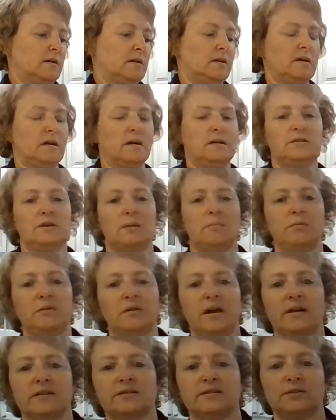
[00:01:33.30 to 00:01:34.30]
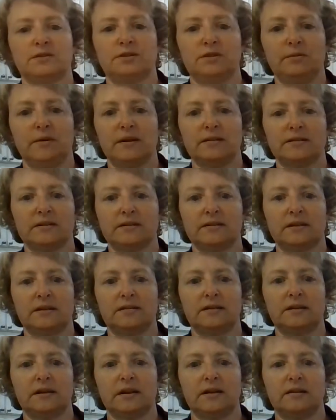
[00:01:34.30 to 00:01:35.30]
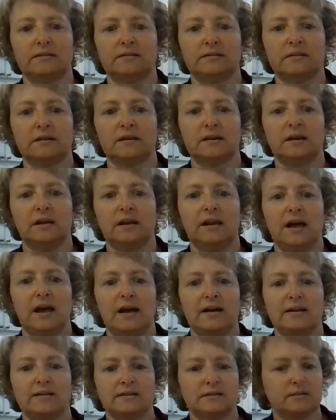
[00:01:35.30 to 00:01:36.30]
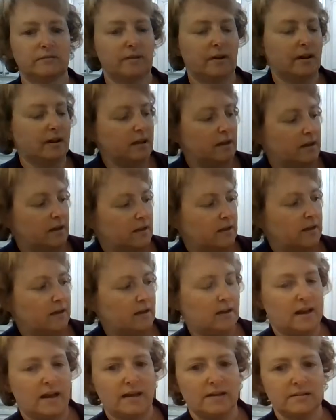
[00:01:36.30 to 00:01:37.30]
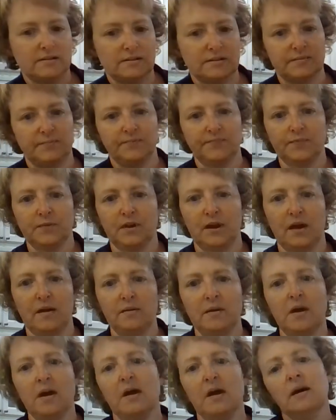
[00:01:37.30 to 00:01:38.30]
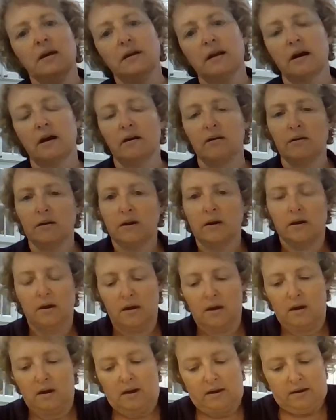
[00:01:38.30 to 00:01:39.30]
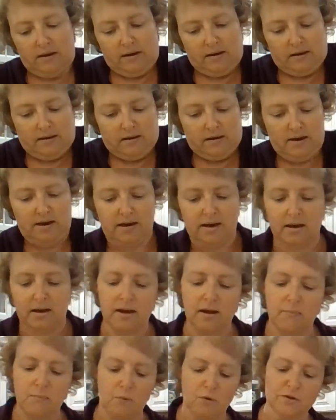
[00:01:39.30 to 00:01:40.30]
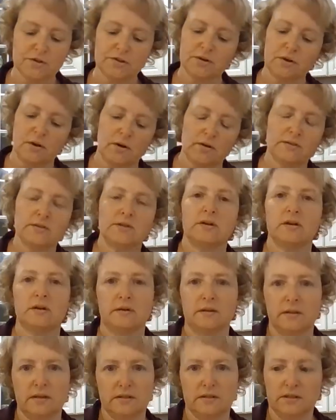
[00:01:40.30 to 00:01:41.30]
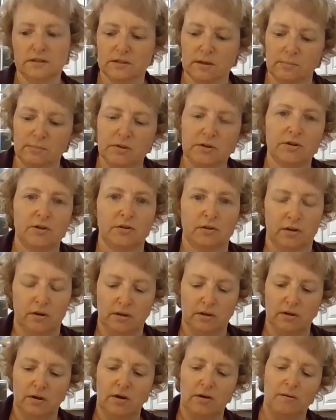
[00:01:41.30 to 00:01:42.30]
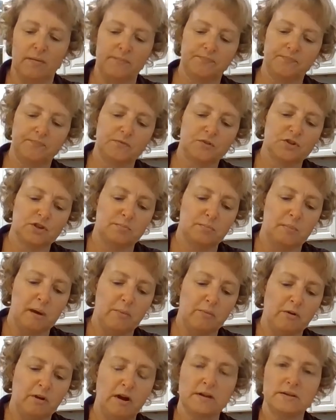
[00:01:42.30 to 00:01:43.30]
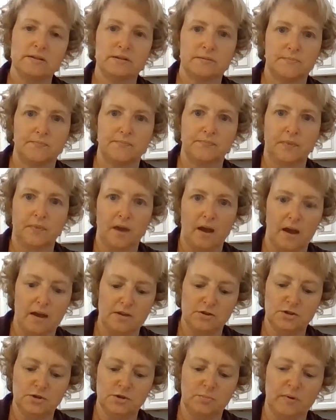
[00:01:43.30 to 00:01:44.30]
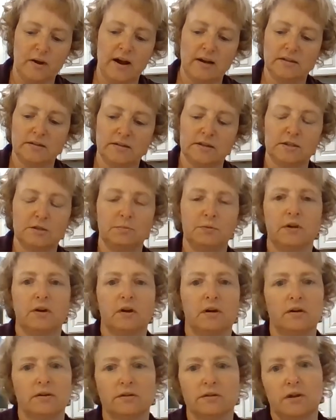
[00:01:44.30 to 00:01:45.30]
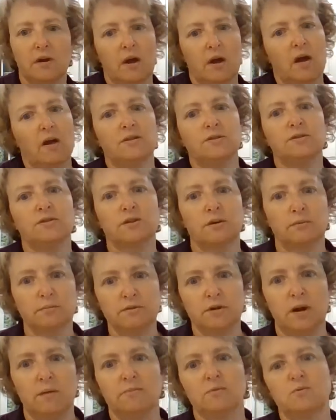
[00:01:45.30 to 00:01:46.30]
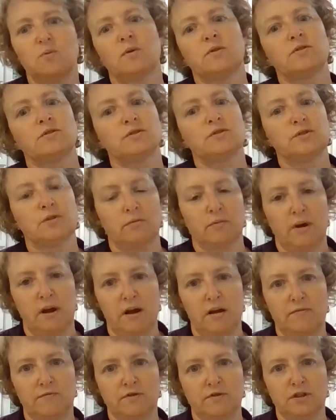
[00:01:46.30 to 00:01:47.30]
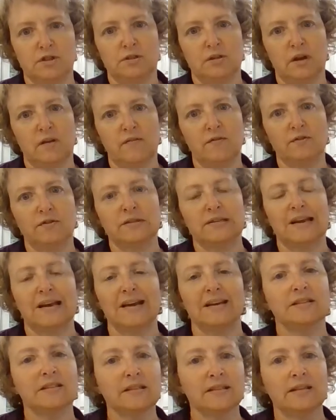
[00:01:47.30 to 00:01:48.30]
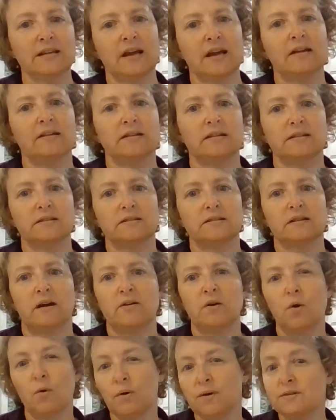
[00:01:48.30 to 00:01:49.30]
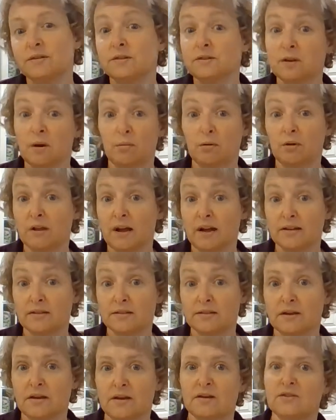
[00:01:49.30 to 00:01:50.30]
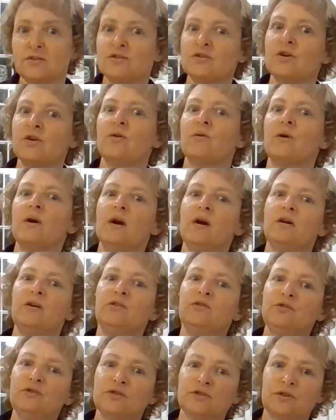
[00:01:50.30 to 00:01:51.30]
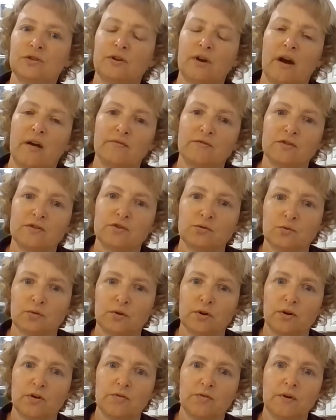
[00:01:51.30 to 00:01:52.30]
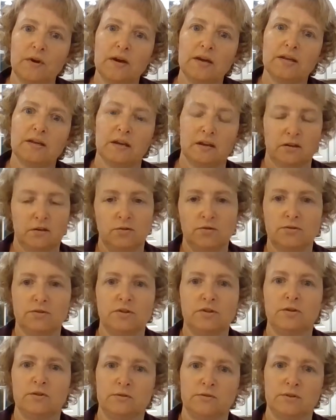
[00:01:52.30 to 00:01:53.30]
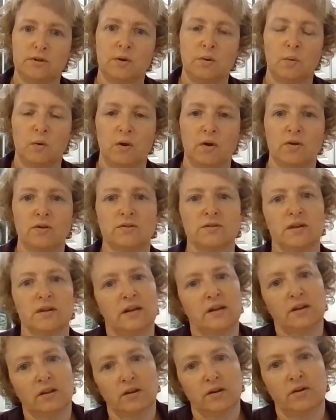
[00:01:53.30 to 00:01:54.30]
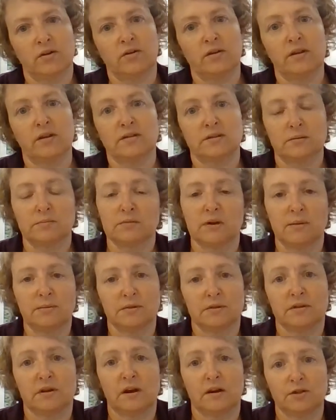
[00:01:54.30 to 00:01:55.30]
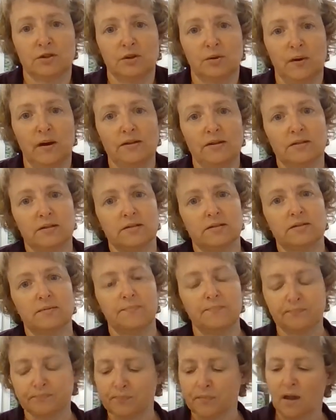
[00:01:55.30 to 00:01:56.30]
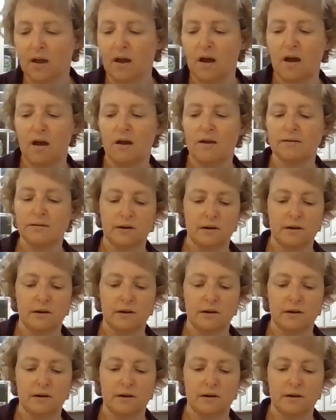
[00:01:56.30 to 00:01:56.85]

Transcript: a double S, two S's at the end. Class, right? Class. Okay. Now, boys and girls, this is something you're going to just memorize as you practice, because sometimes words don't have just, if there's an S at the end, it's not always a double S. So you're just going to have to sort of get used to using words and learn that sometimes it's got two S's. And